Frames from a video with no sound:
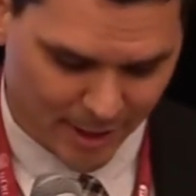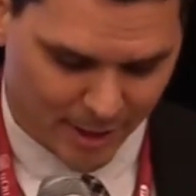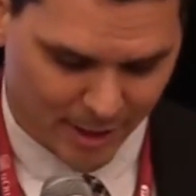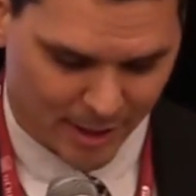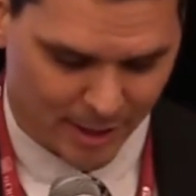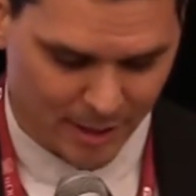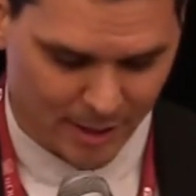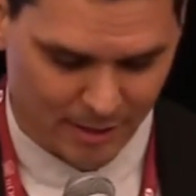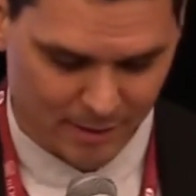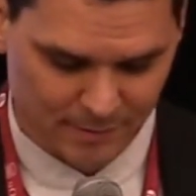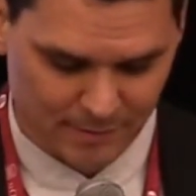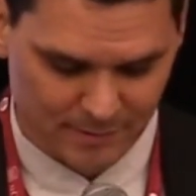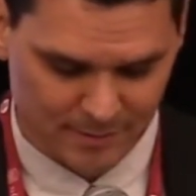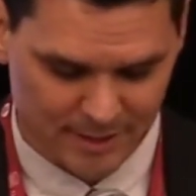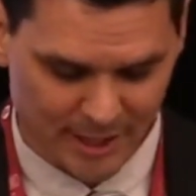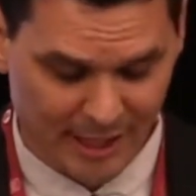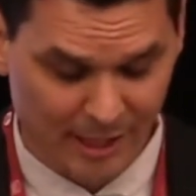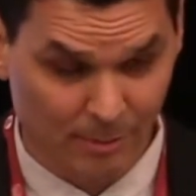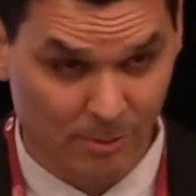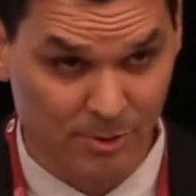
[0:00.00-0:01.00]

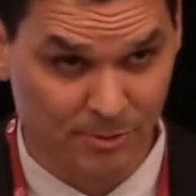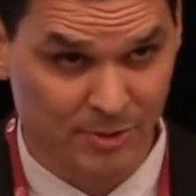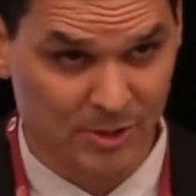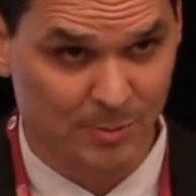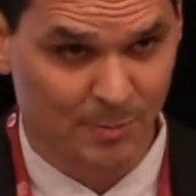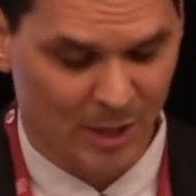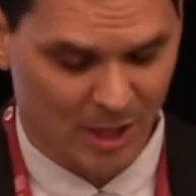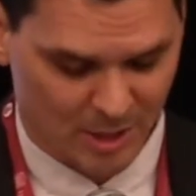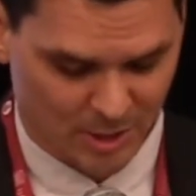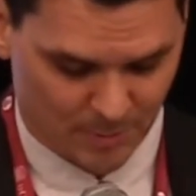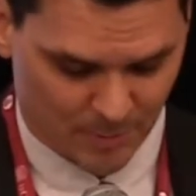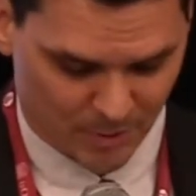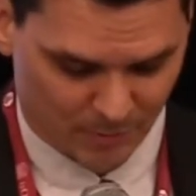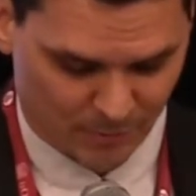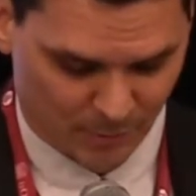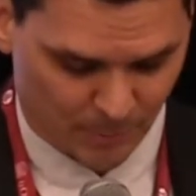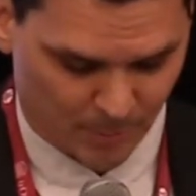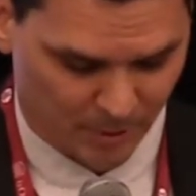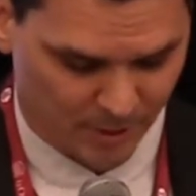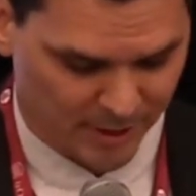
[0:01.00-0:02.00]
Denny was responsible
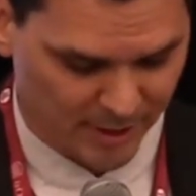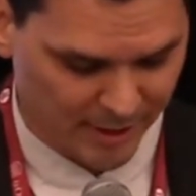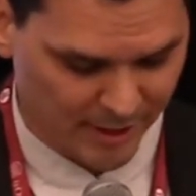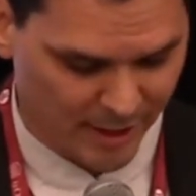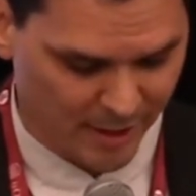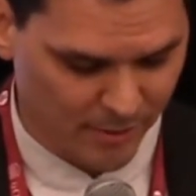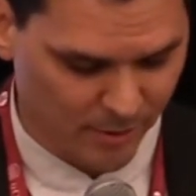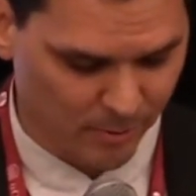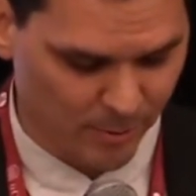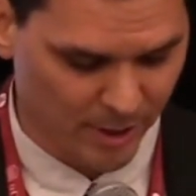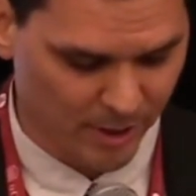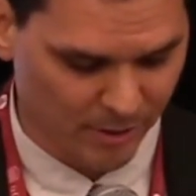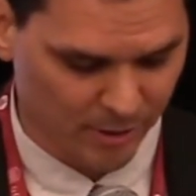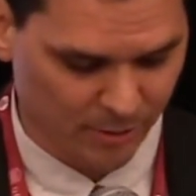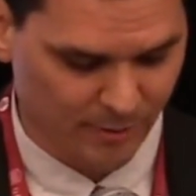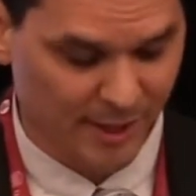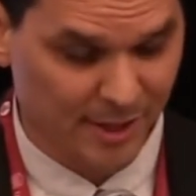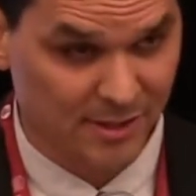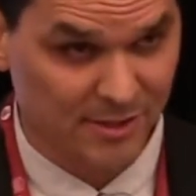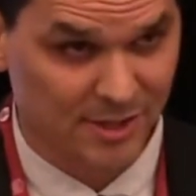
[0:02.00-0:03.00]
for putting together one of the
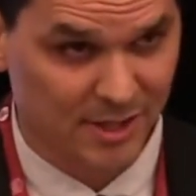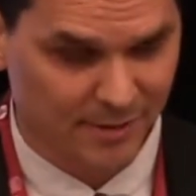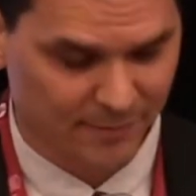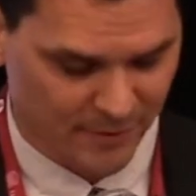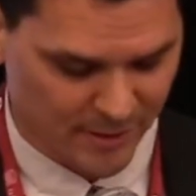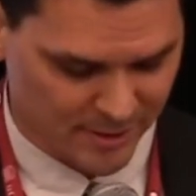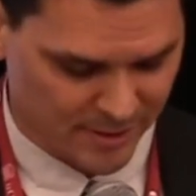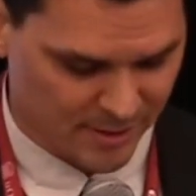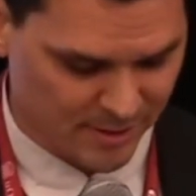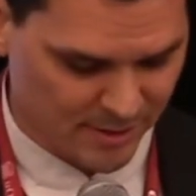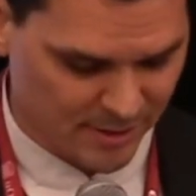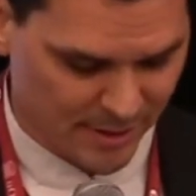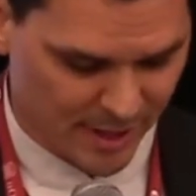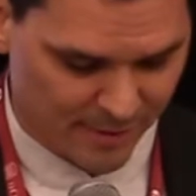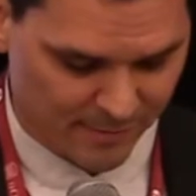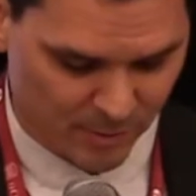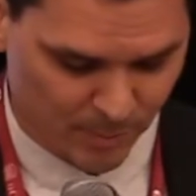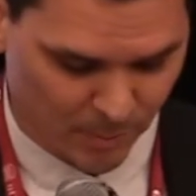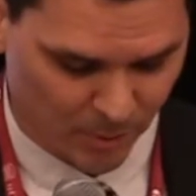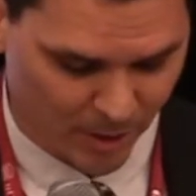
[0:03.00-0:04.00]
greatest defenses to
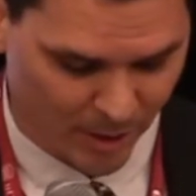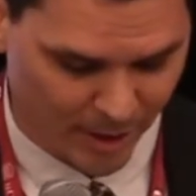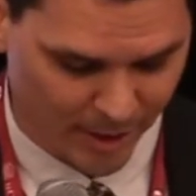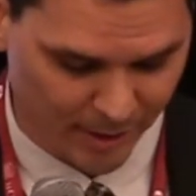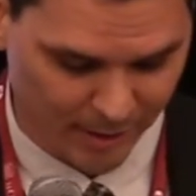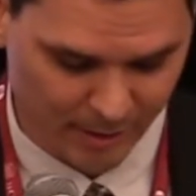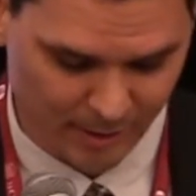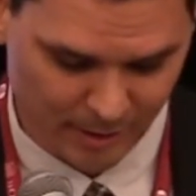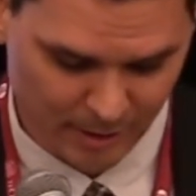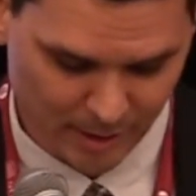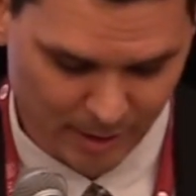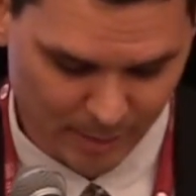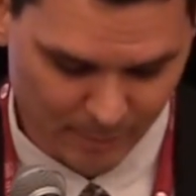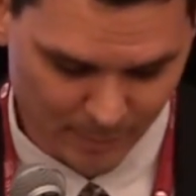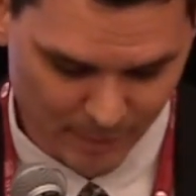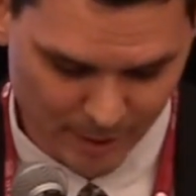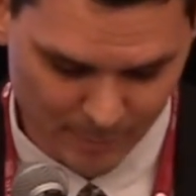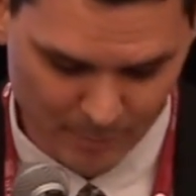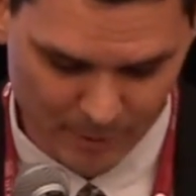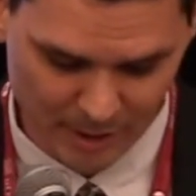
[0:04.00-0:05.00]
ever play, in
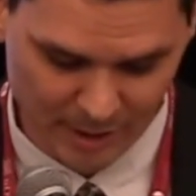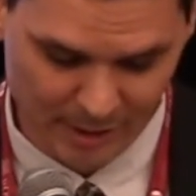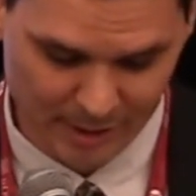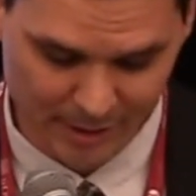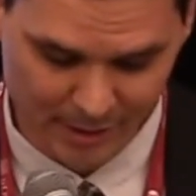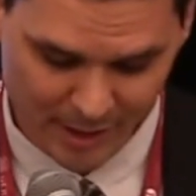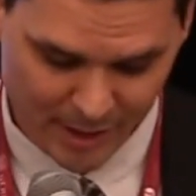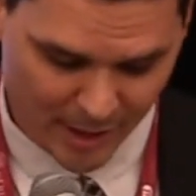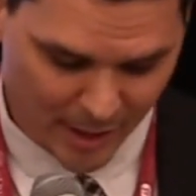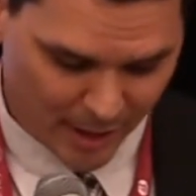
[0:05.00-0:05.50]
my opinion.